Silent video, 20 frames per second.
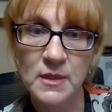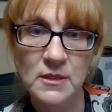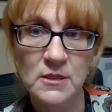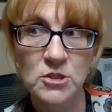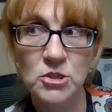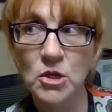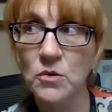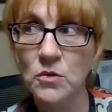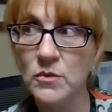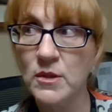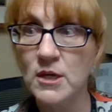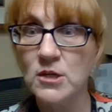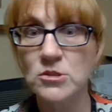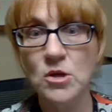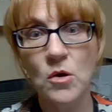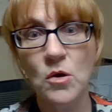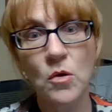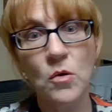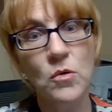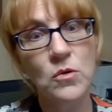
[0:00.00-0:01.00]
So there's
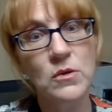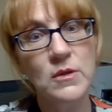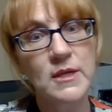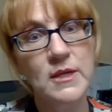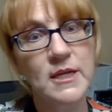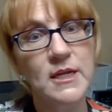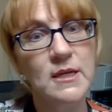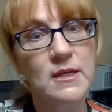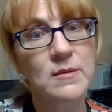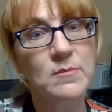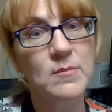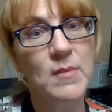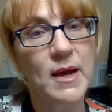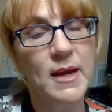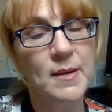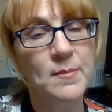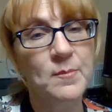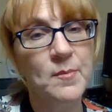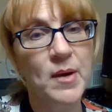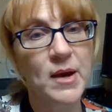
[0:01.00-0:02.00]
a hole in
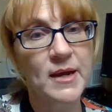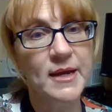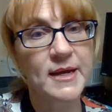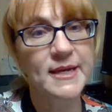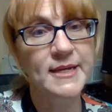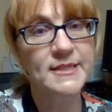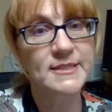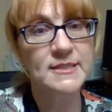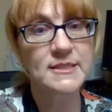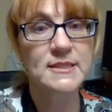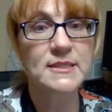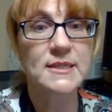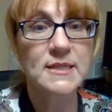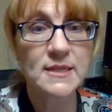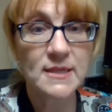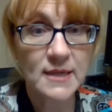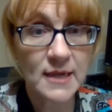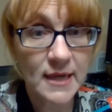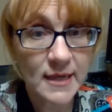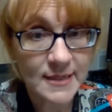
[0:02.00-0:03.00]
my bucket,
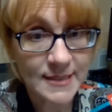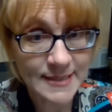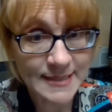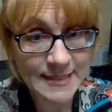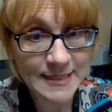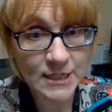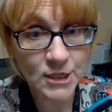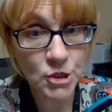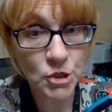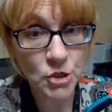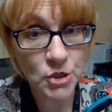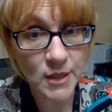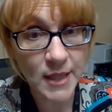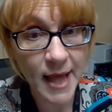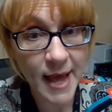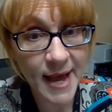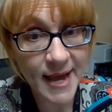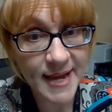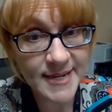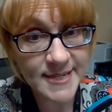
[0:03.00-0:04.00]
dear
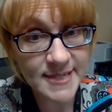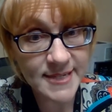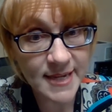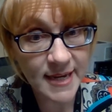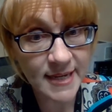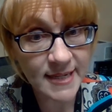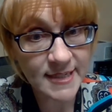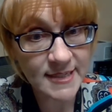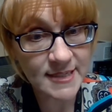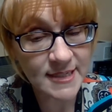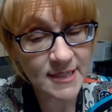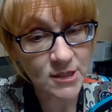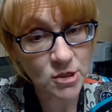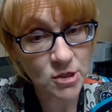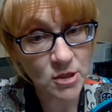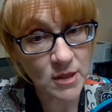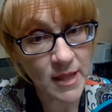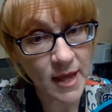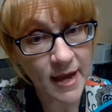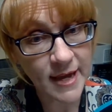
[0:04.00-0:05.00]
Liza,
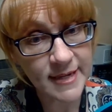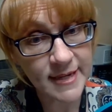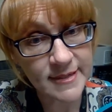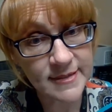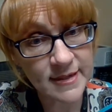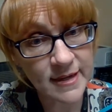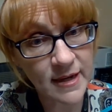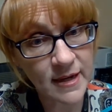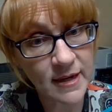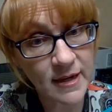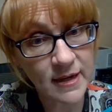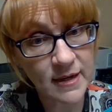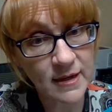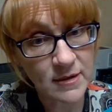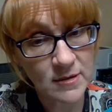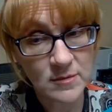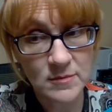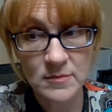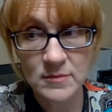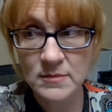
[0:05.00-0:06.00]
dear
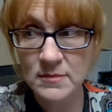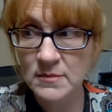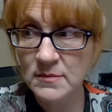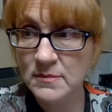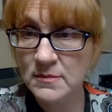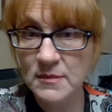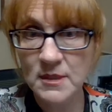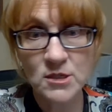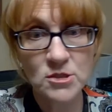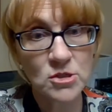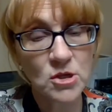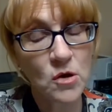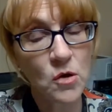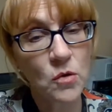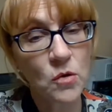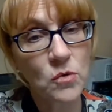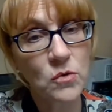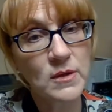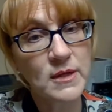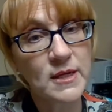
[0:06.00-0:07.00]
Liza. There's a
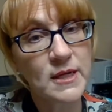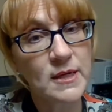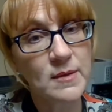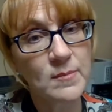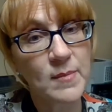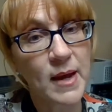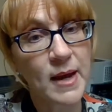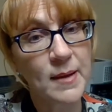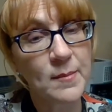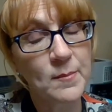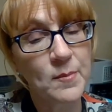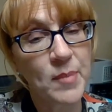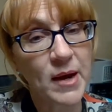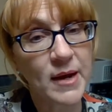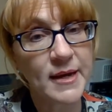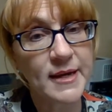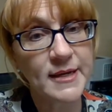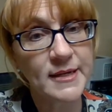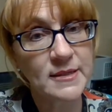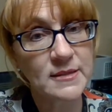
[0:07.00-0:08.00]
hole in my
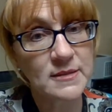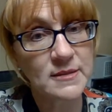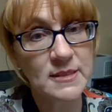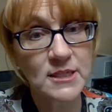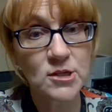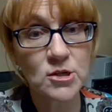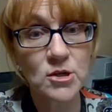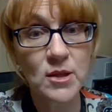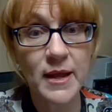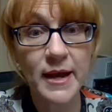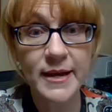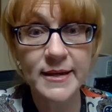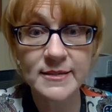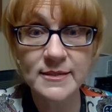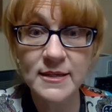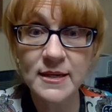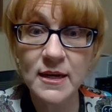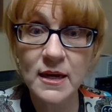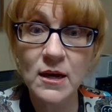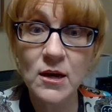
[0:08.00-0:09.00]
bucket, dear
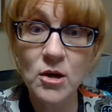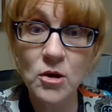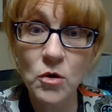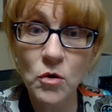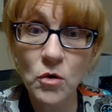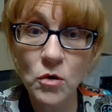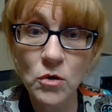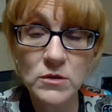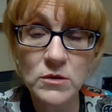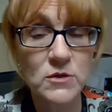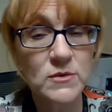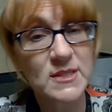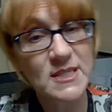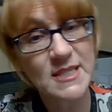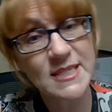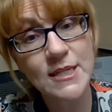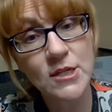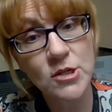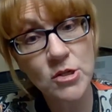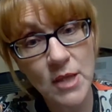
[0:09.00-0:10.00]
Liza, a hole. So
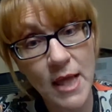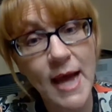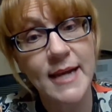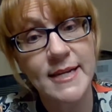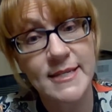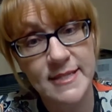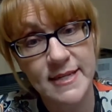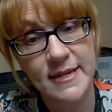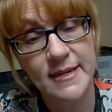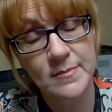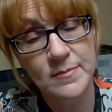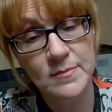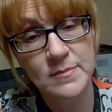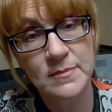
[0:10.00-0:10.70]
it's Dear Liza.